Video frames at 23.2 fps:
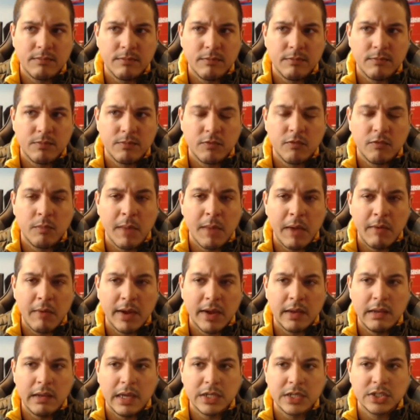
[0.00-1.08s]
from my
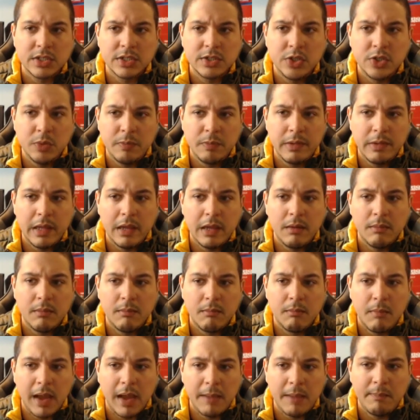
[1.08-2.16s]
recollection, Uplay
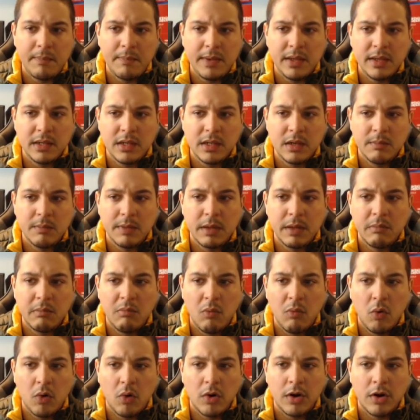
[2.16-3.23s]
might be a little bit
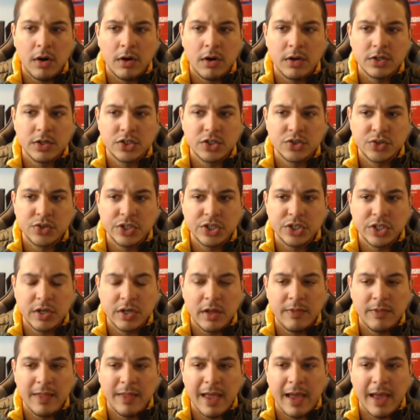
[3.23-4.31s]
more stringent
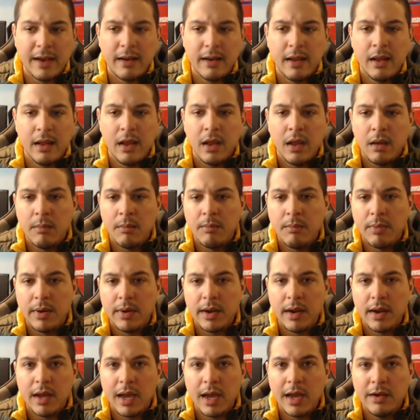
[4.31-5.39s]
on that.
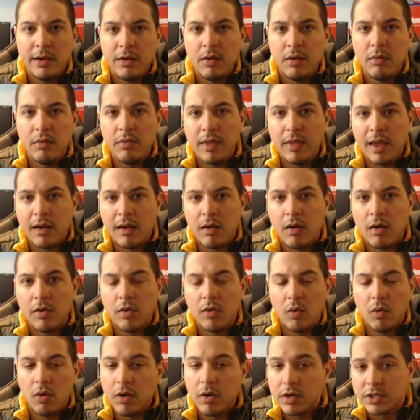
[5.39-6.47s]
But I know that on
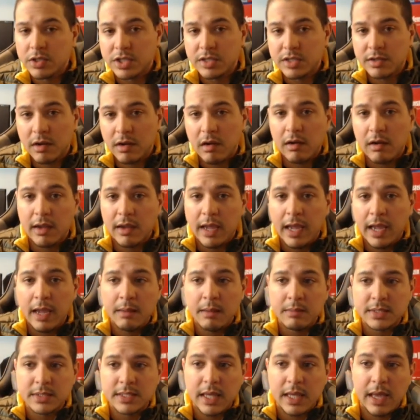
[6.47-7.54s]
Origin, there are
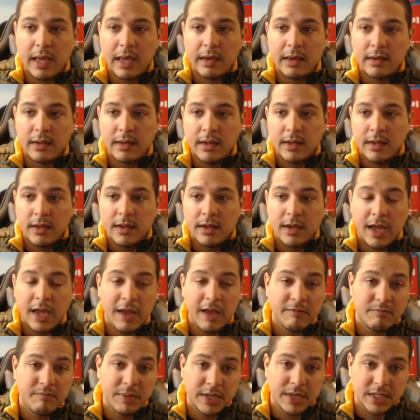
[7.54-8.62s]
games that
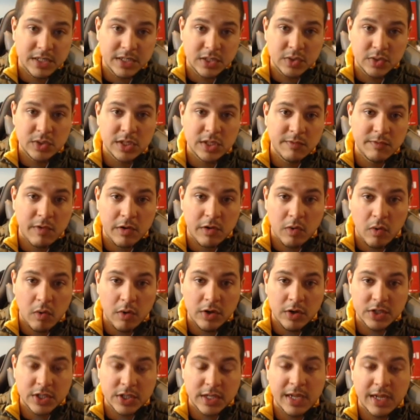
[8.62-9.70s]
have been exclusive on
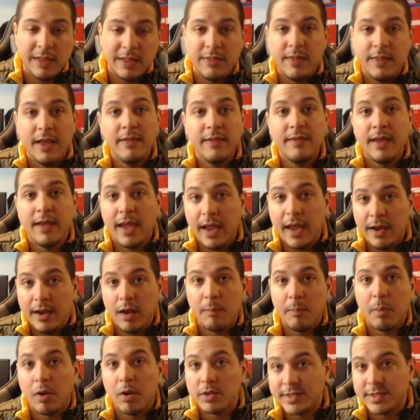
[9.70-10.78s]
Origin and then they end up
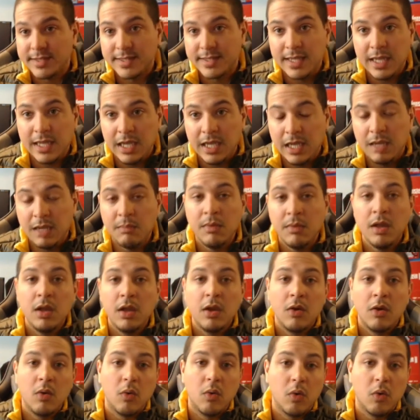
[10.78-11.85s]
on Steam
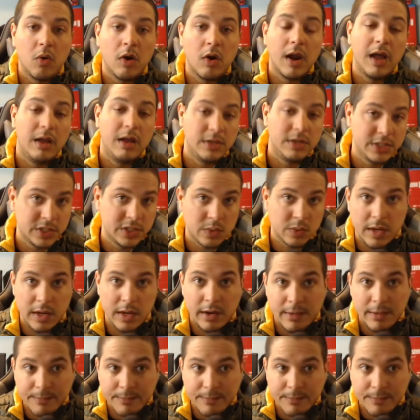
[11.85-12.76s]
or elsewhere.